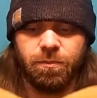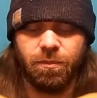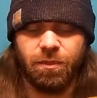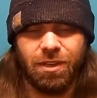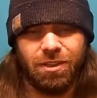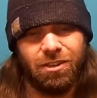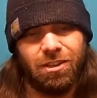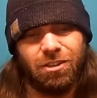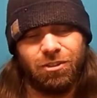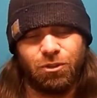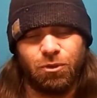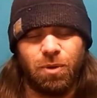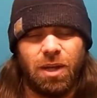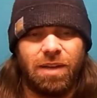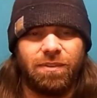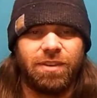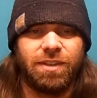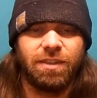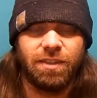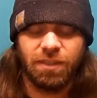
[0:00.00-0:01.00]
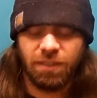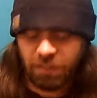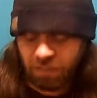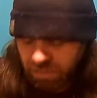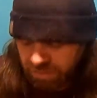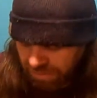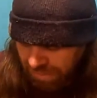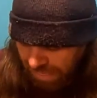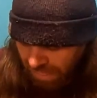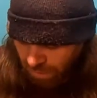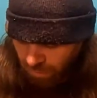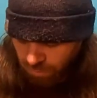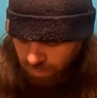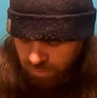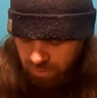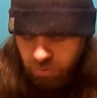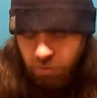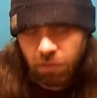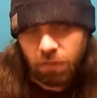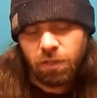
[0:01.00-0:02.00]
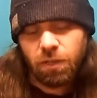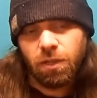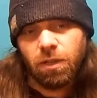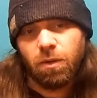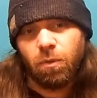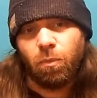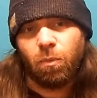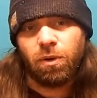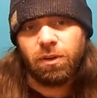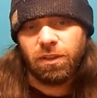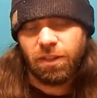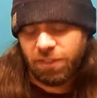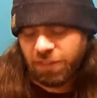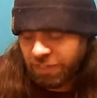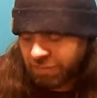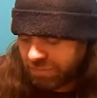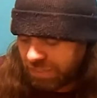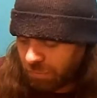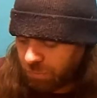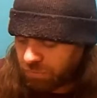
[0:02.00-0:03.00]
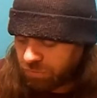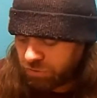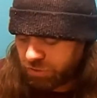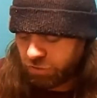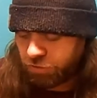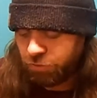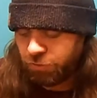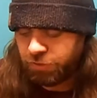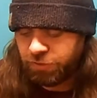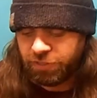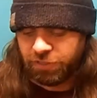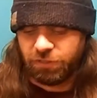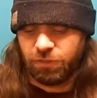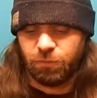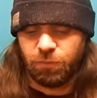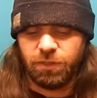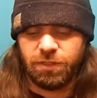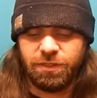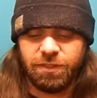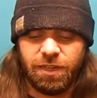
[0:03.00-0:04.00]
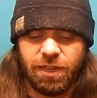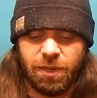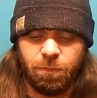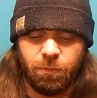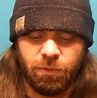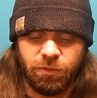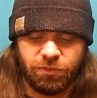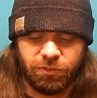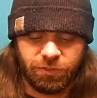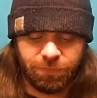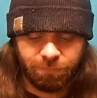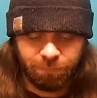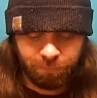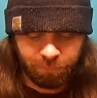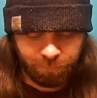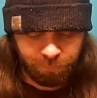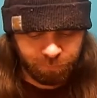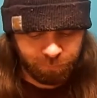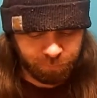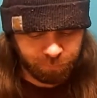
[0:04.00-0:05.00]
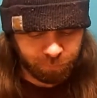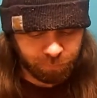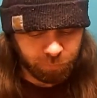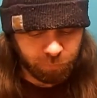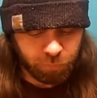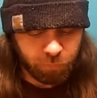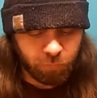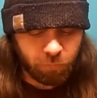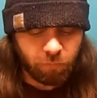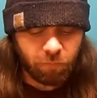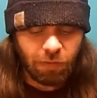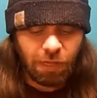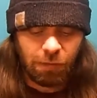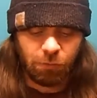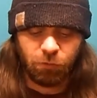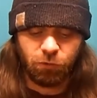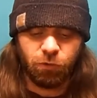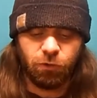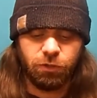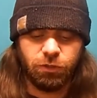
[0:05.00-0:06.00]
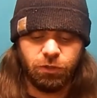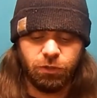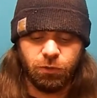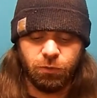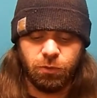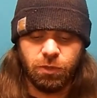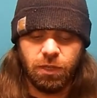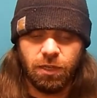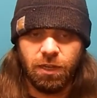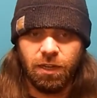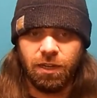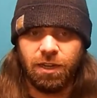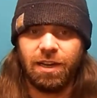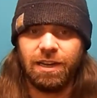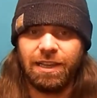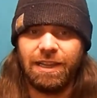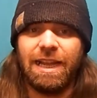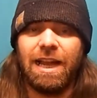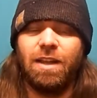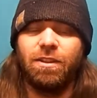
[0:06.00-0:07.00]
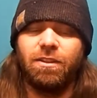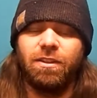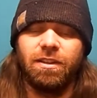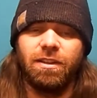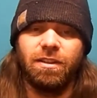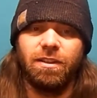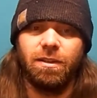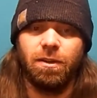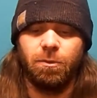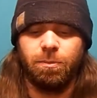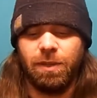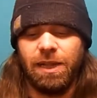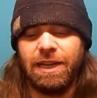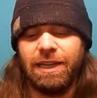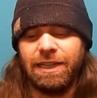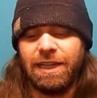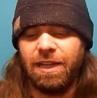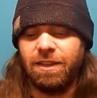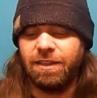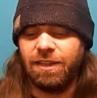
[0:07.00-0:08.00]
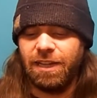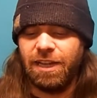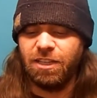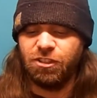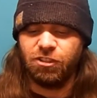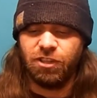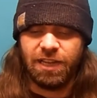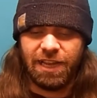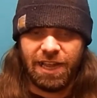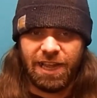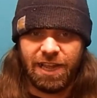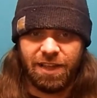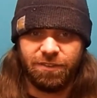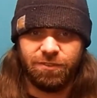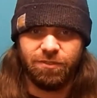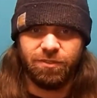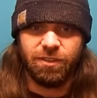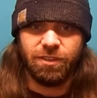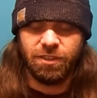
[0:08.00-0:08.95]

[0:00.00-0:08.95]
This is too heavy. Now, one of the things I was going to do with this at one time was I was going to cut it down to, or plane it down to 1.5 inches,